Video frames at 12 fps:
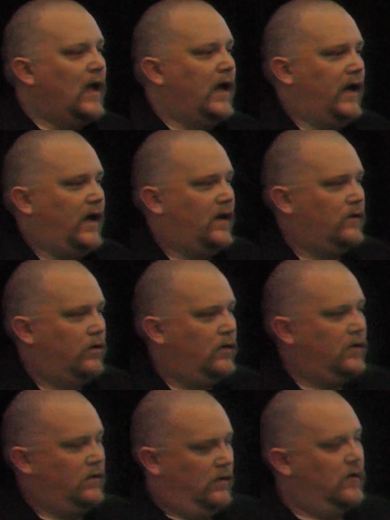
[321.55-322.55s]
And
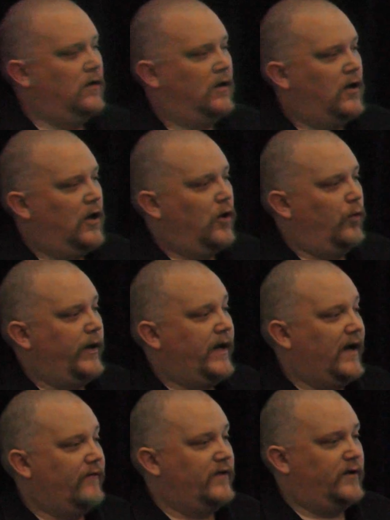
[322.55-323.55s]
we
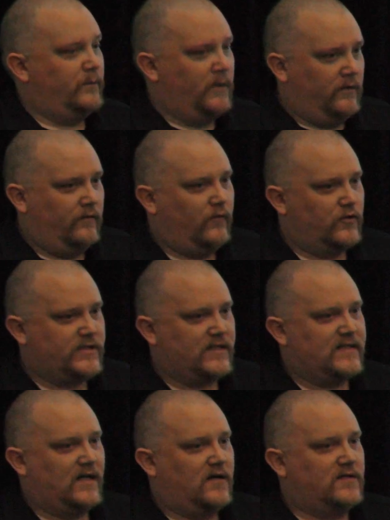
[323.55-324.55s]
have them for
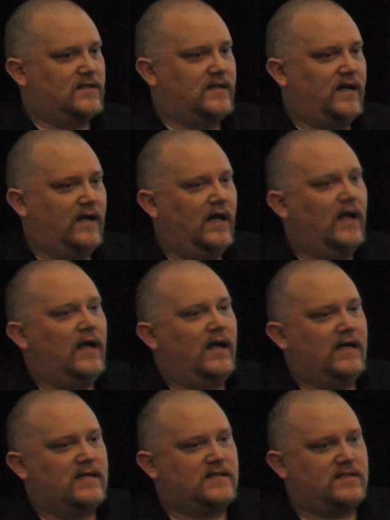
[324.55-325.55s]
6 hours a day.
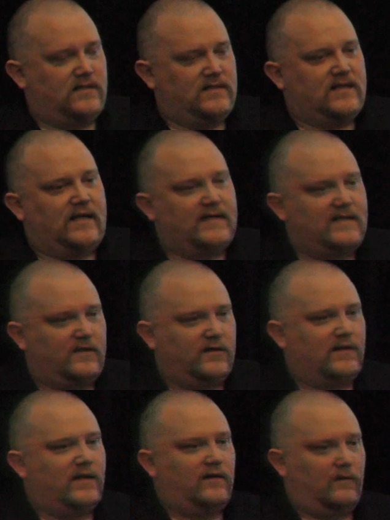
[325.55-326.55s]
It's ideal
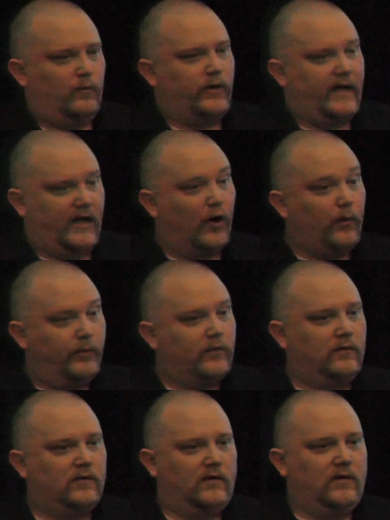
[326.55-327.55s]
that we help
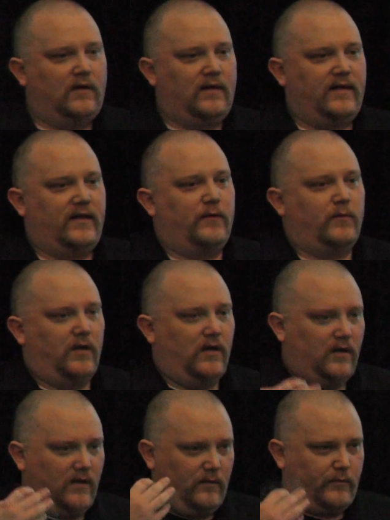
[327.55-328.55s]
them
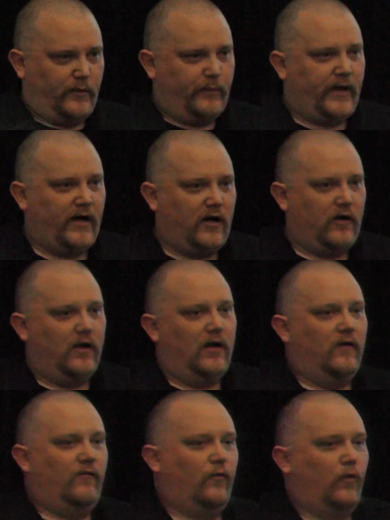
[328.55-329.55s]
prepare
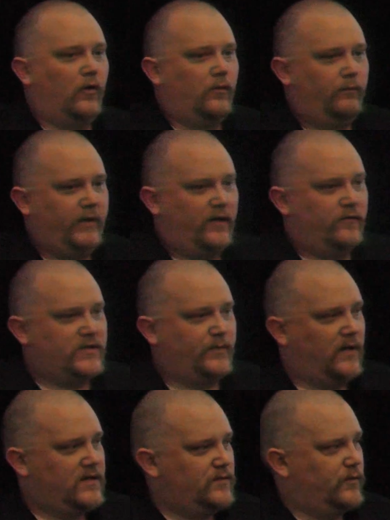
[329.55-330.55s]
for being
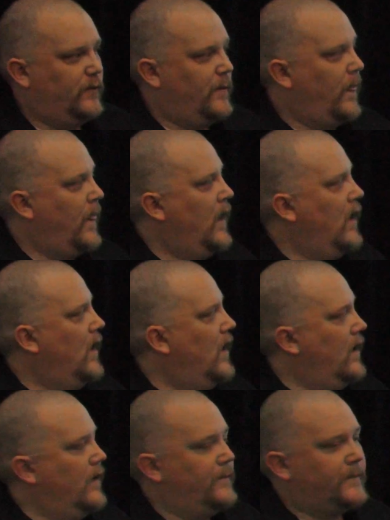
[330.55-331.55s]
responsible.
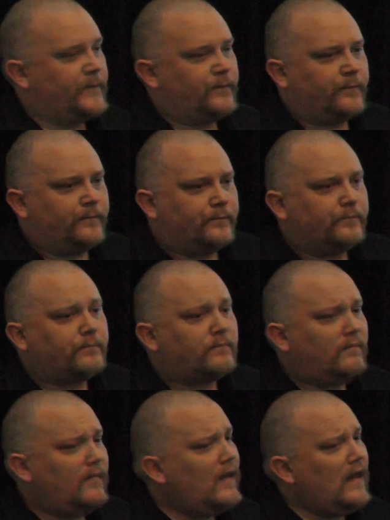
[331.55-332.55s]

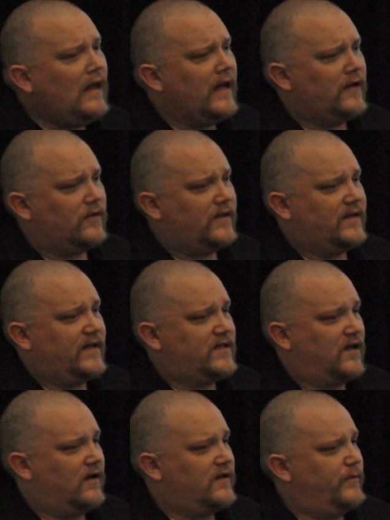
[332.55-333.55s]
I don't think they
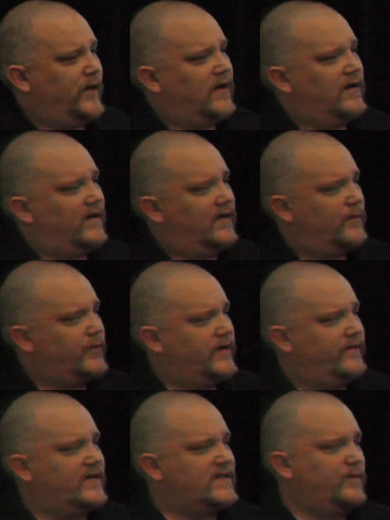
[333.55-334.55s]
talked about it in the
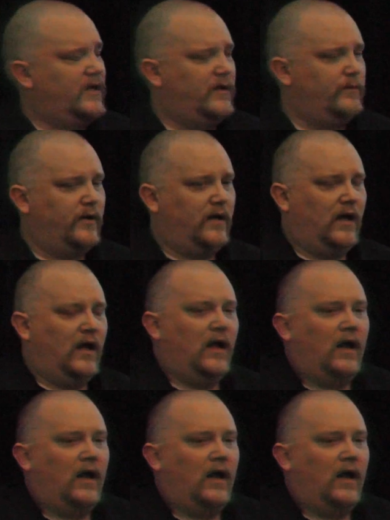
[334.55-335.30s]
previous meeting, but